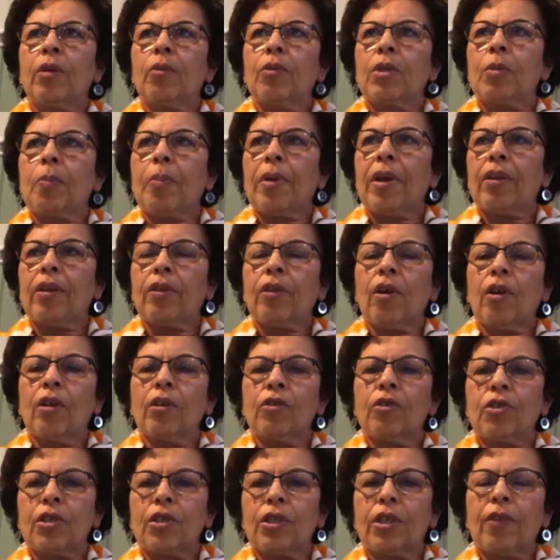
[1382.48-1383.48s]
language
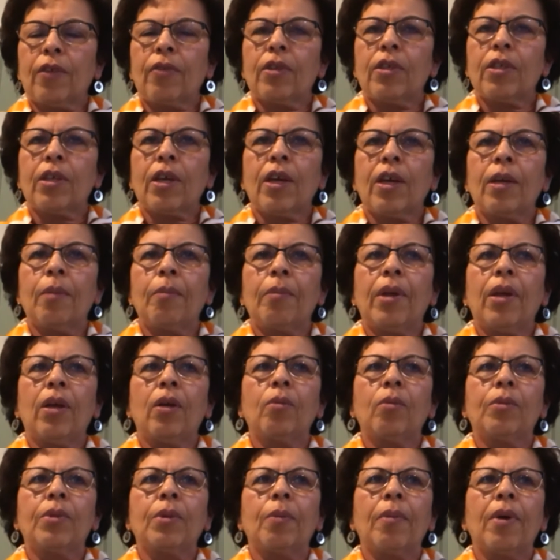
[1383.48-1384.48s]
pathologist at the time
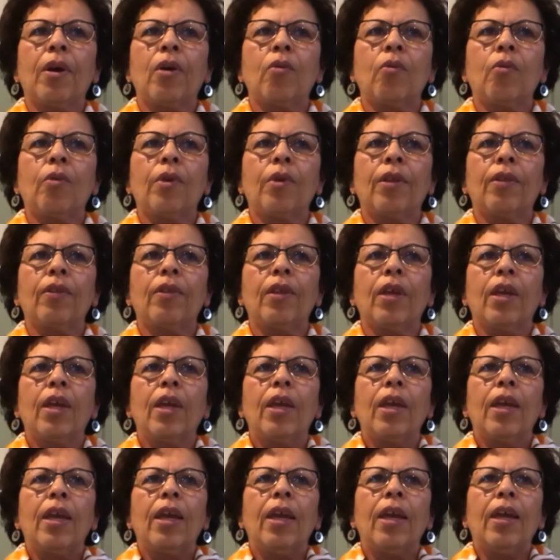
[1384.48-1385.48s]
helped him out with.
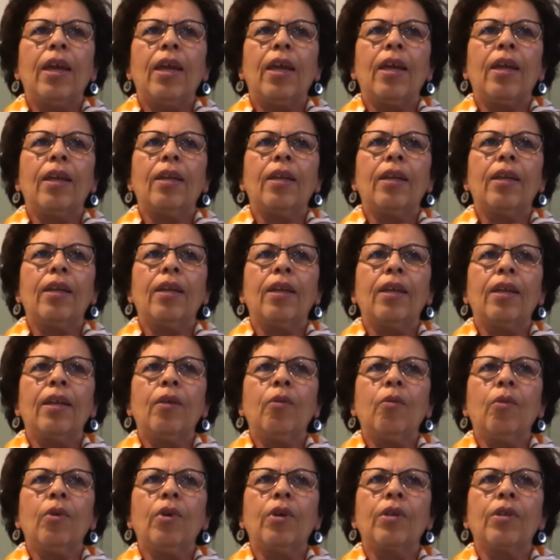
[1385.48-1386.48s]
And
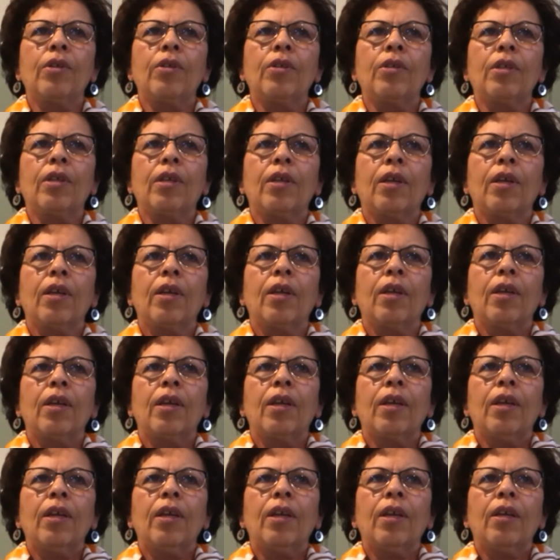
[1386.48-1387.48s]
it was,
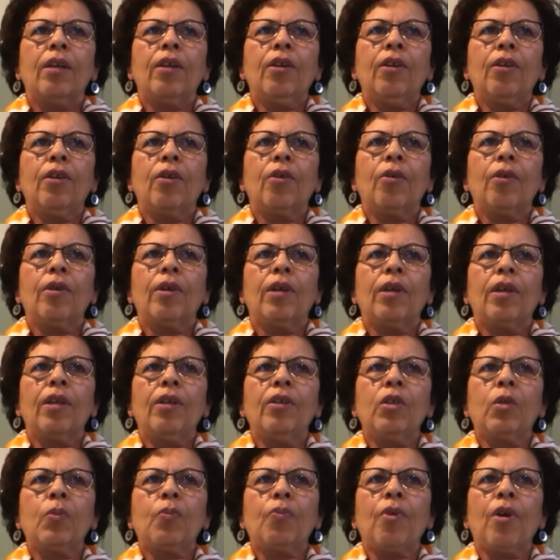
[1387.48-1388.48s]

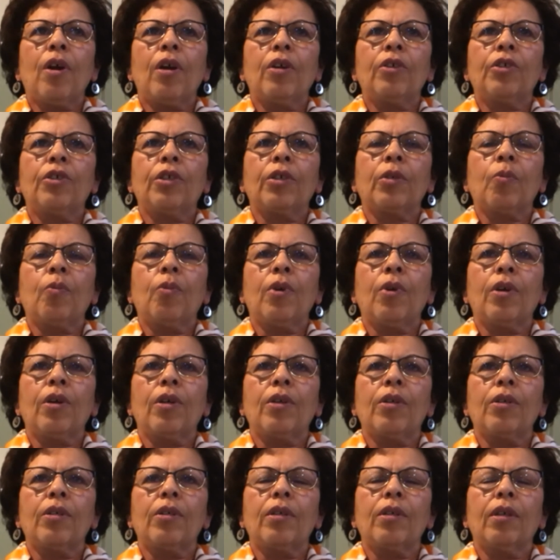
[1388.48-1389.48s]
his project
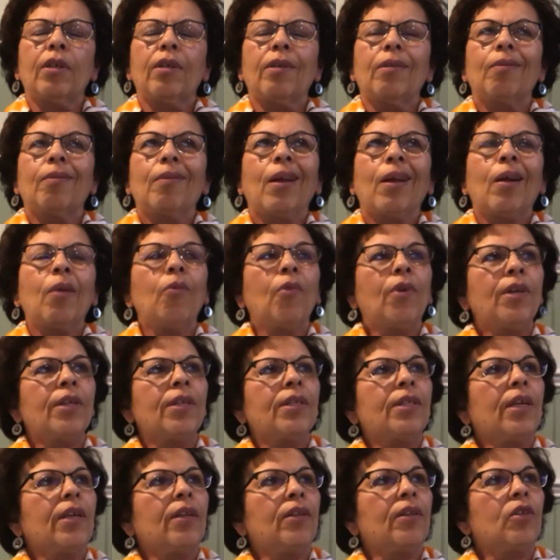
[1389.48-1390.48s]
was, I want
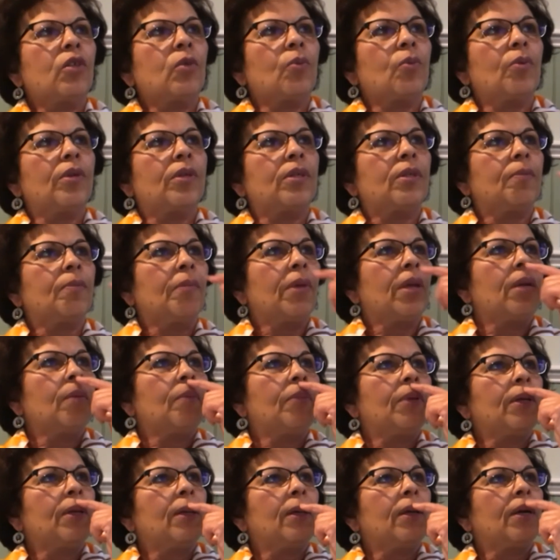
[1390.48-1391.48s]
to say this was
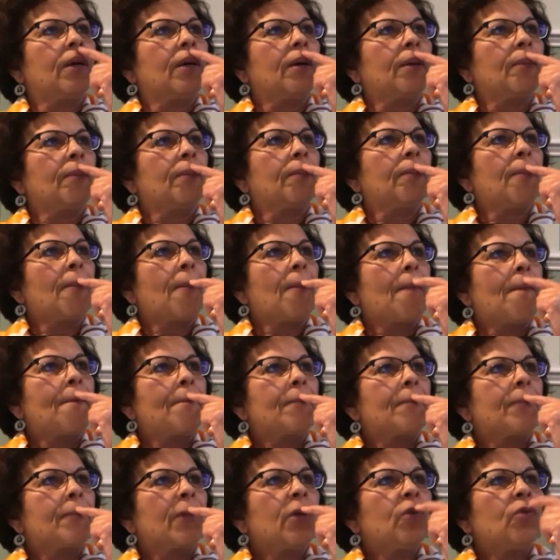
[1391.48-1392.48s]
maybe,
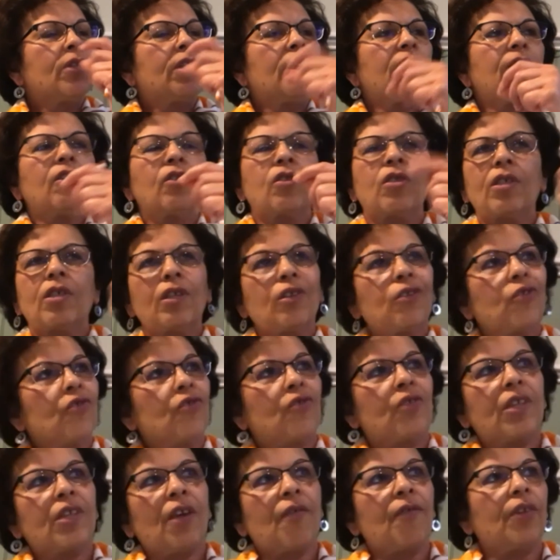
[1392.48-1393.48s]
it was either 6th
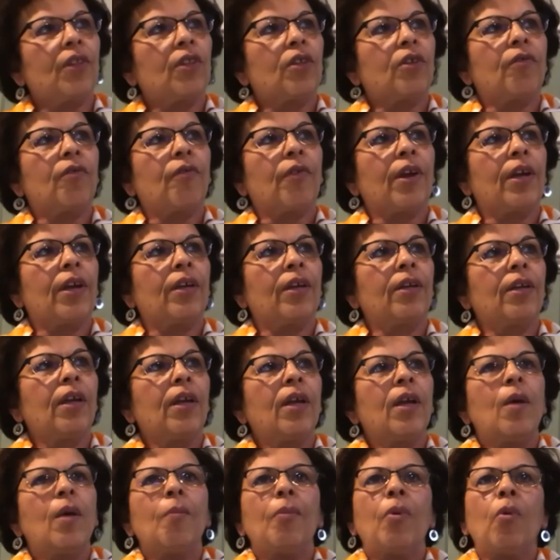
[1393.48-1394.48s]
or 7th grade.
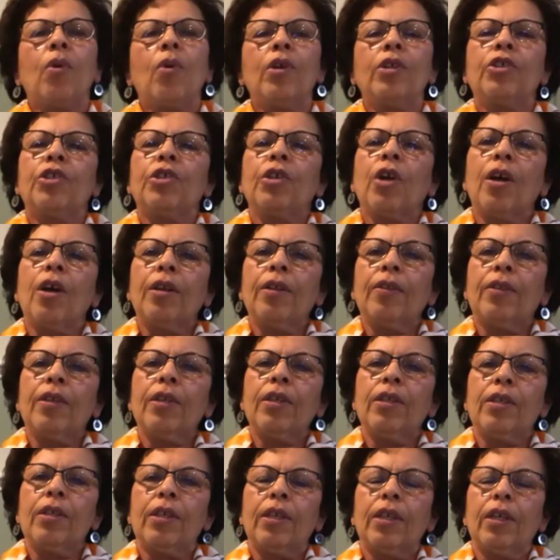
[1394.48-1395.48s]
But what
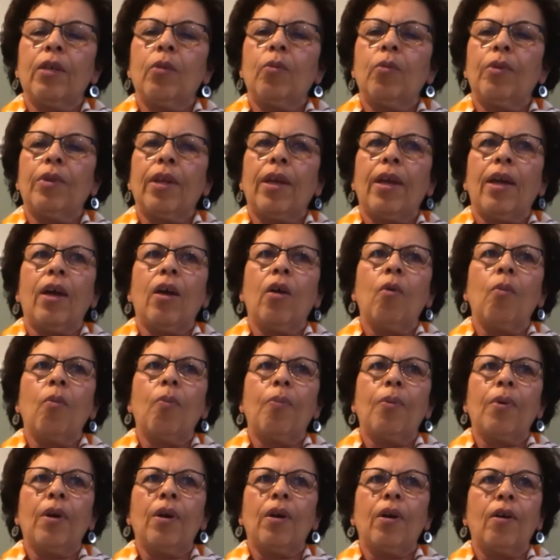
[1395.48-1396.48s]
Jonathan did with the
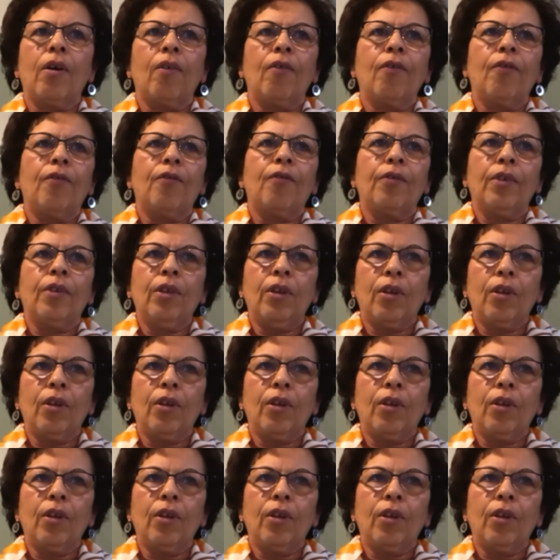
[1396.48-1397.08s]
help of,